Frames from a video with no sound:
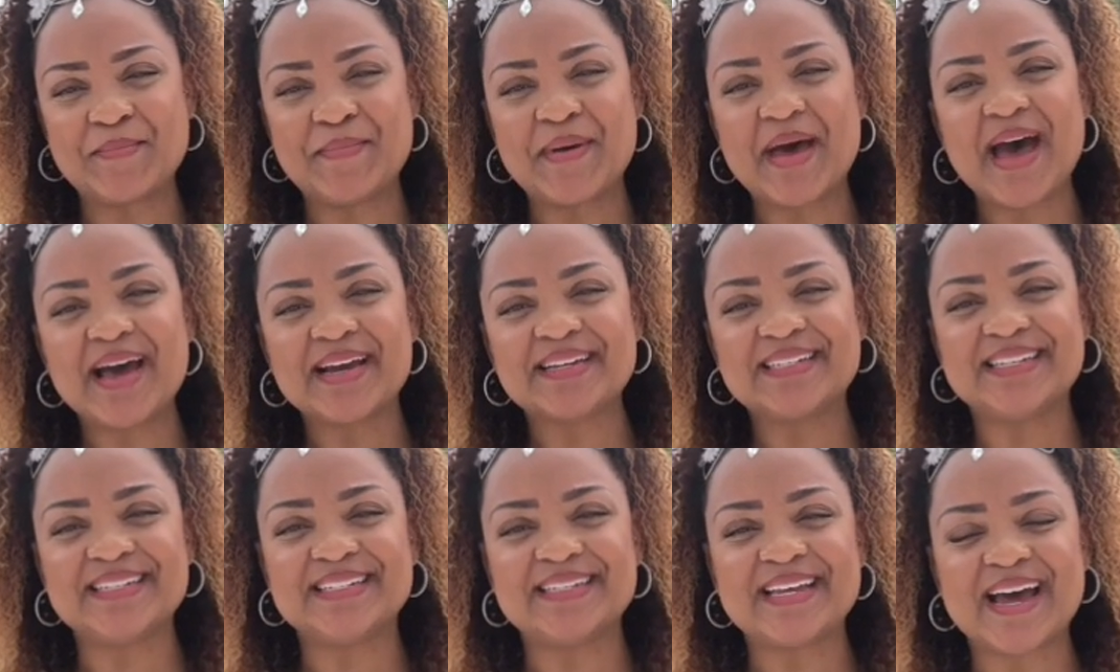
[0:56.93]

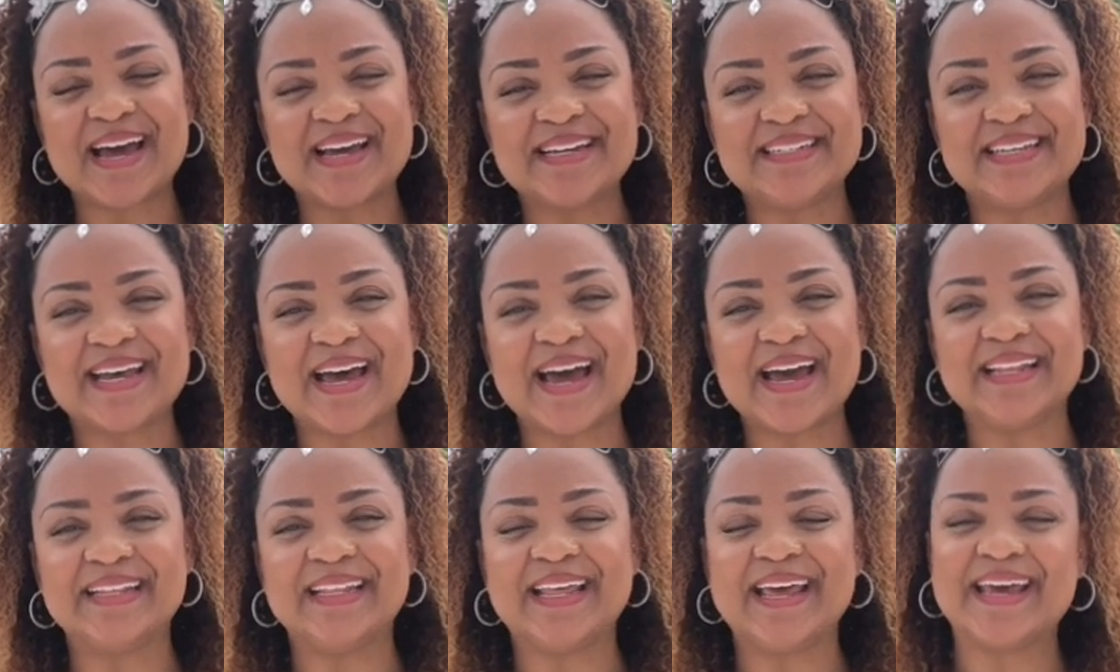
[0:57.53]
back to Thai
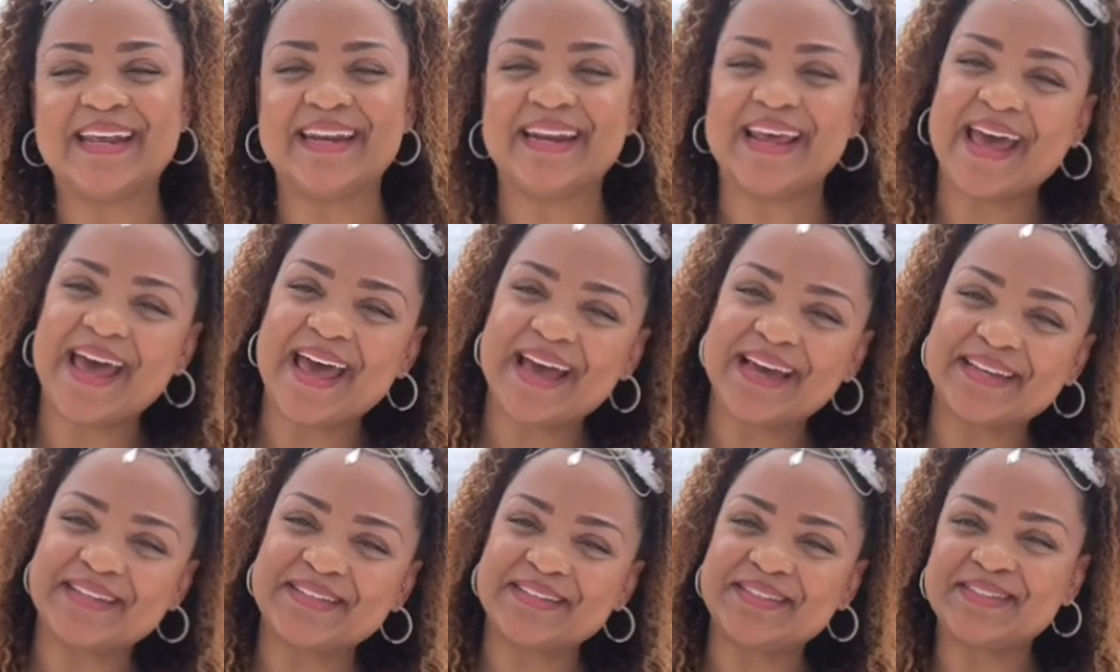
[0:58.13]
Thailand
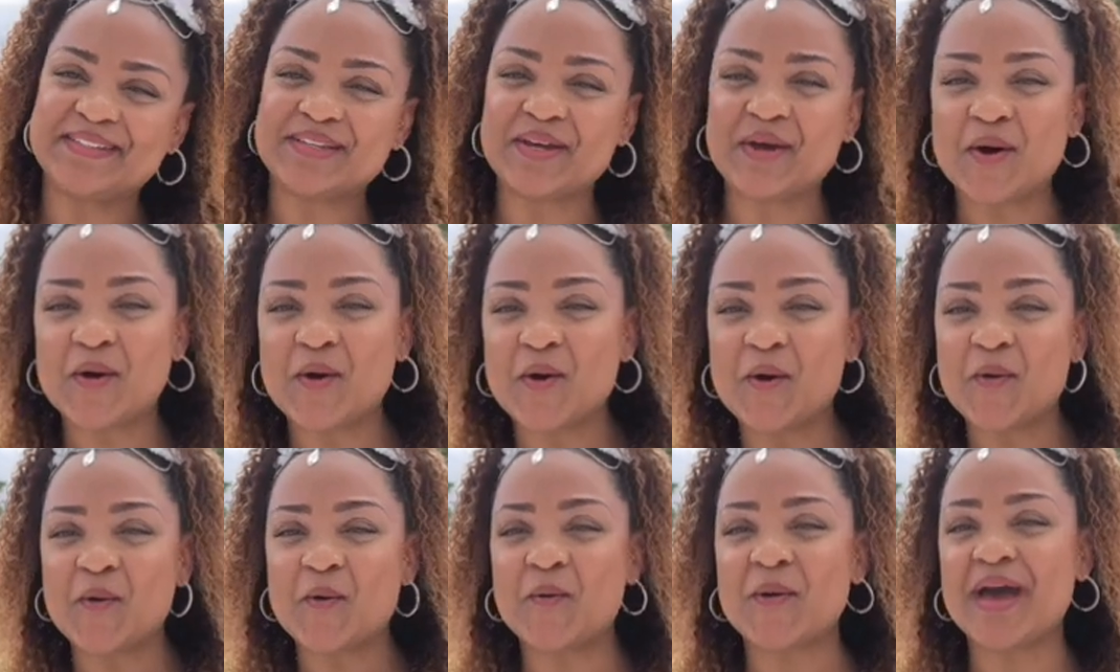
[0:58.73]

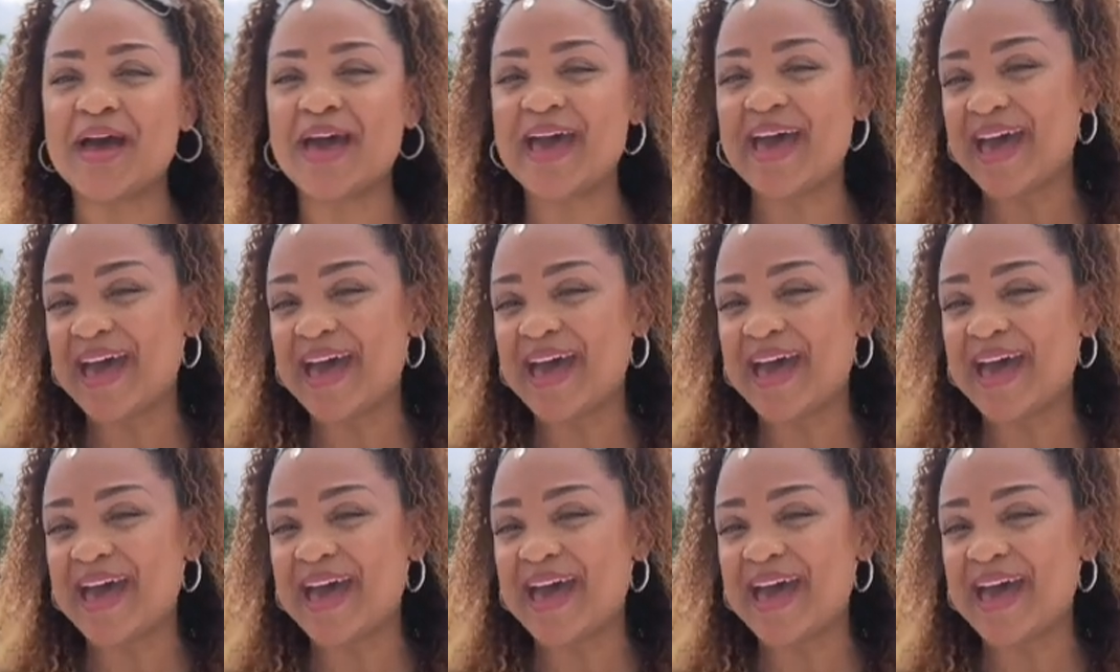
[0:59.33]
XO.